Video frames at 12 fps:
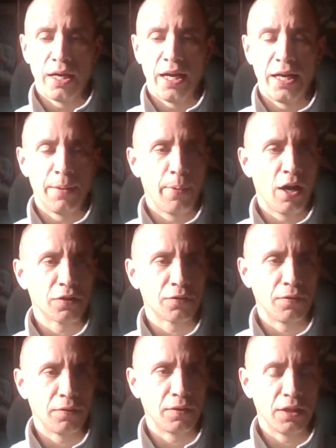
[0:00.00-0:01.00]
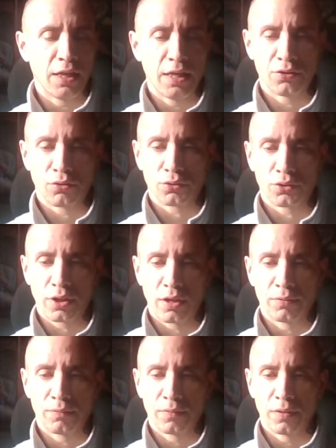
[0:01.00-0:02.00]
In the past 50 years or
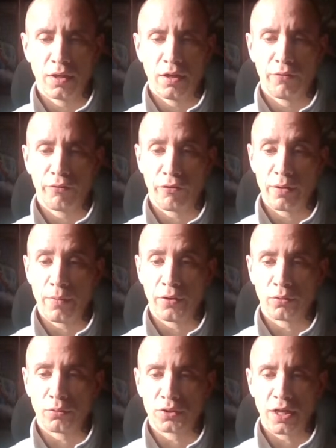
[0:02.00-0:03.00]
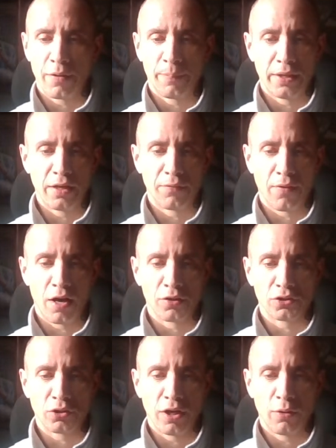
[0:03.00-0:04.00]
so, three models have been
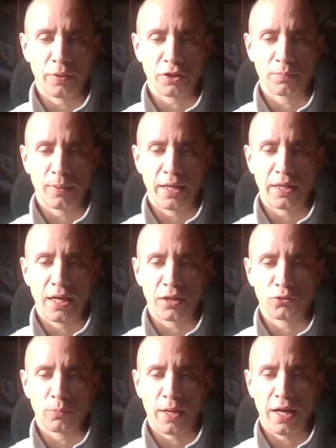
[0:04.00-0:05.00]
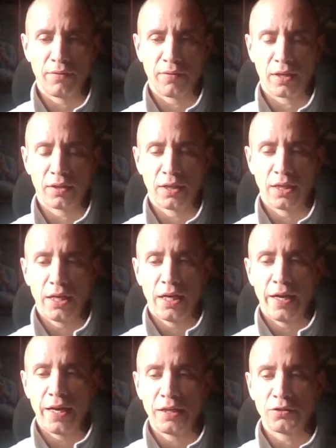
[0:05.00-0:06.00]
advanced to help explain electoral behaviour.
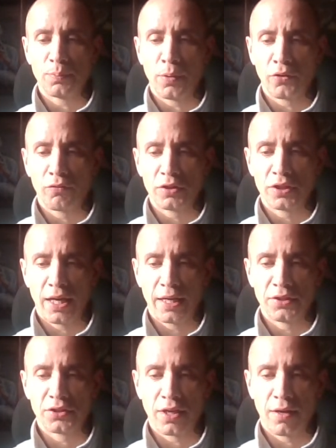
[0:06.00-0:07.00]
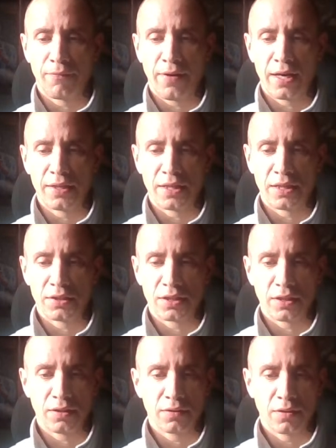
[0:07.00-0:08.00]
Each model retains some
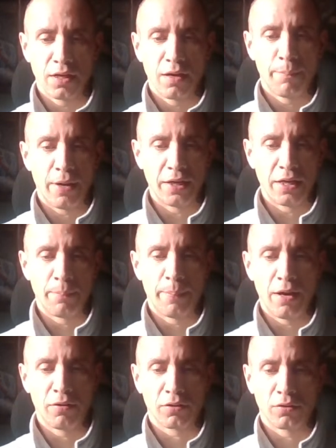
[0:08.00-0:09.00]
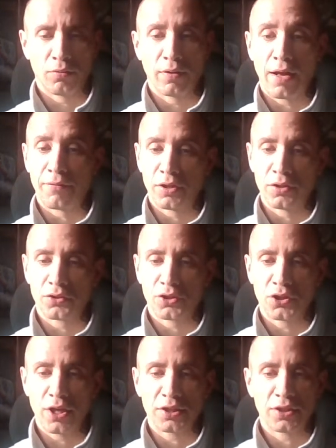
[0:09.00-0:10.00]
validity, but empirical evidence
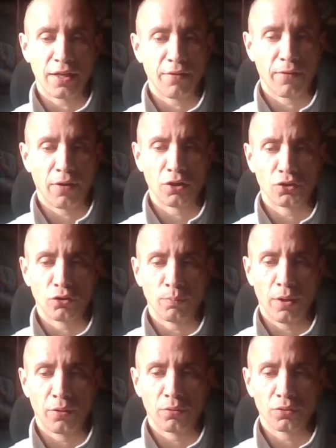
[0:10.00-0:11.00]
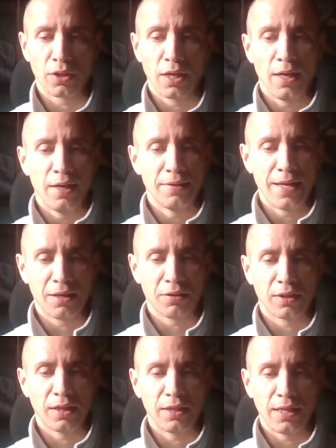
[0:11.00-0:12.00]
suggests that the first two models now
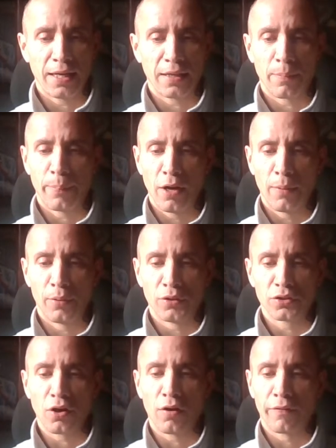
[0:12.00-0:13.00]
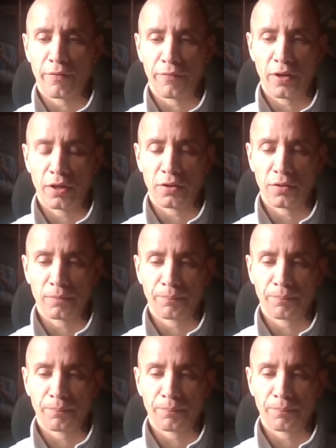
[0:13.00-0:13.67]
clearly lack the purpose of the third.